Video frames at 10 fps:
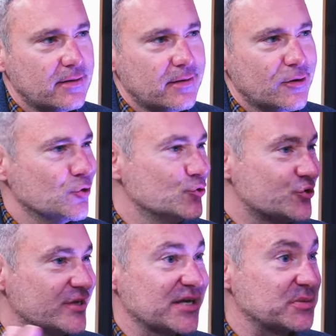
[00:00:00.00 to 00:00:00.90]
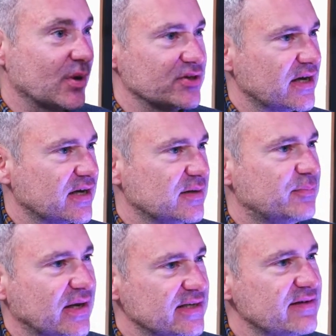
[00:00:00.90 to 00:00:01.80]
hundreds of dashboards that are going to
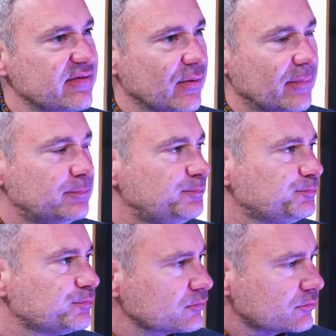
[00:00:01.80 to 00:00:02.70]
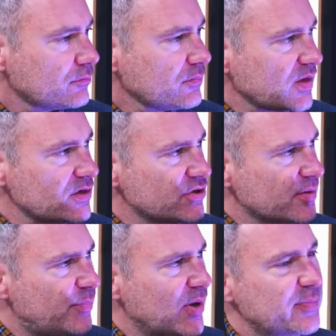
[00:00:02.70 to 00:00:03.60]
please everyone. So the
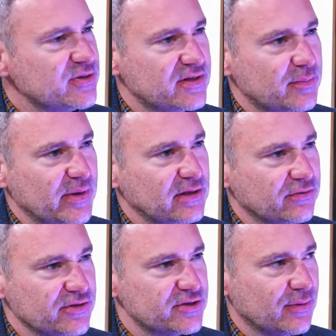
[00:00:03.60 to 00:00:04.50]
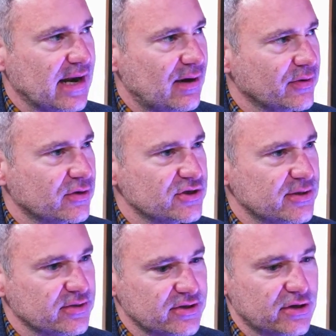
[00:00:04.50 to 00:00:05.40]
purpose of the builder is to allow the
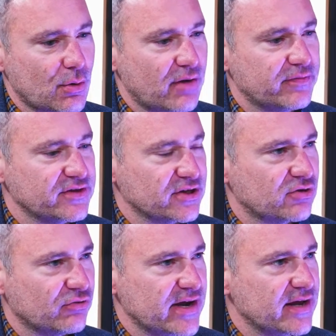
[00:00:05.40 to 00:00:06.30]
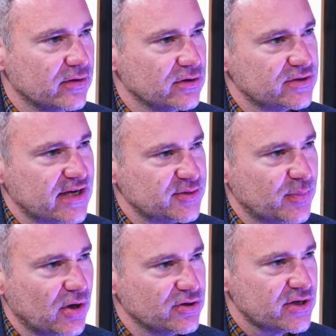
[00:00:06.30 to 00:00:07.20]
customer to go off and to create those
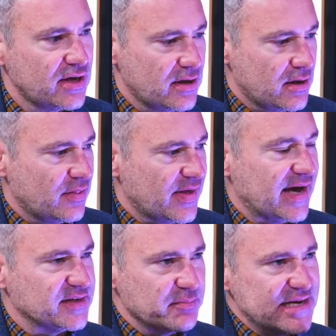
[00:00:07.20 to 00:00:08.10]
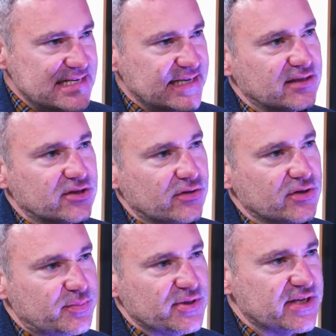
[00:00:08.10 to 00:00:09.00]
dashboards that add meaning to those
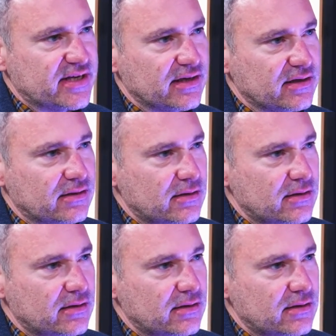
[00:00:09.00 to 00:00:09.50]
particular,